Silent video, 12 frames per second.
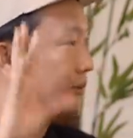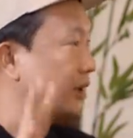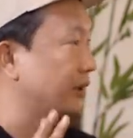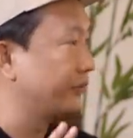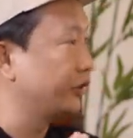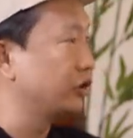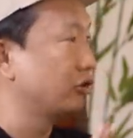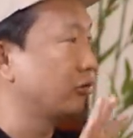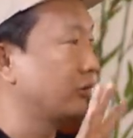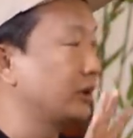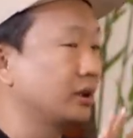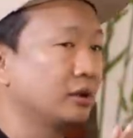made a
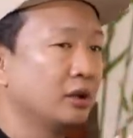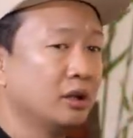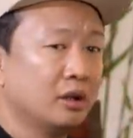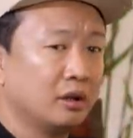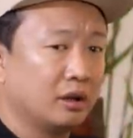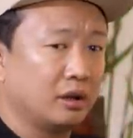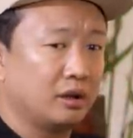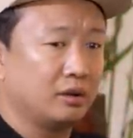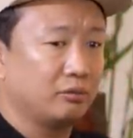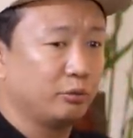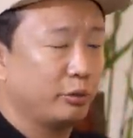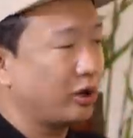video and then
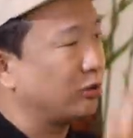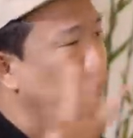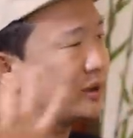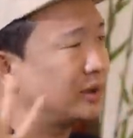we are